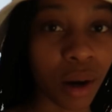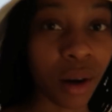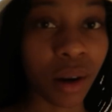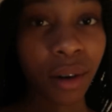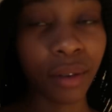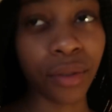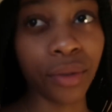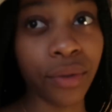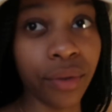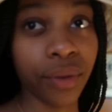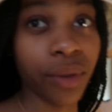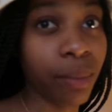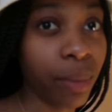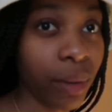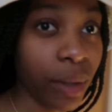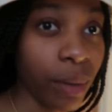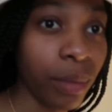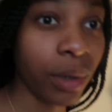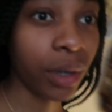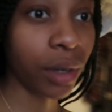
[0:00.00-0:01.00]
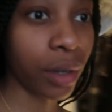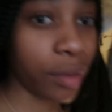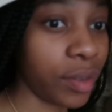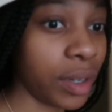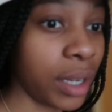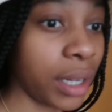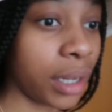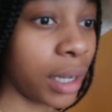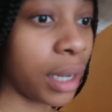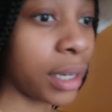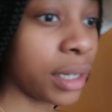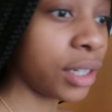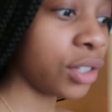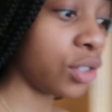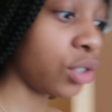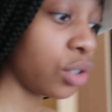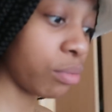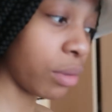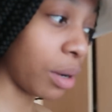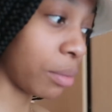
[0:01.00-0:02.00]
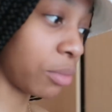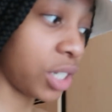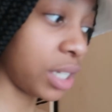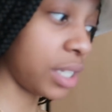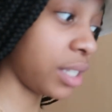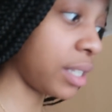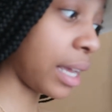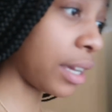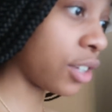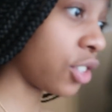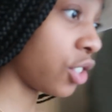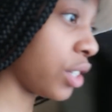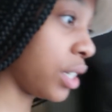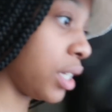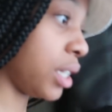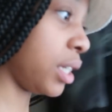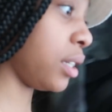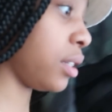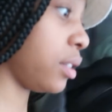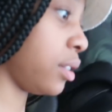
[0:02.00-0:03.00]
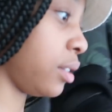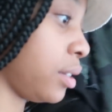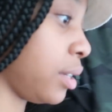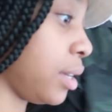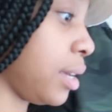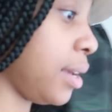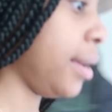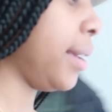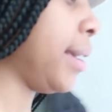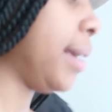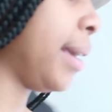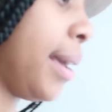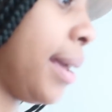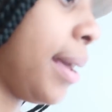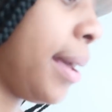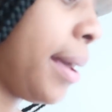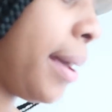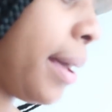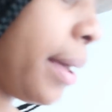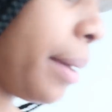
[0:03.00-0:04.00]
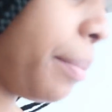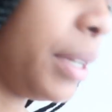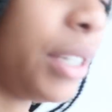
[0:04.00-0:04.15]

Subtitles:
half. The bottom half, like, I need new mom jeans actually. A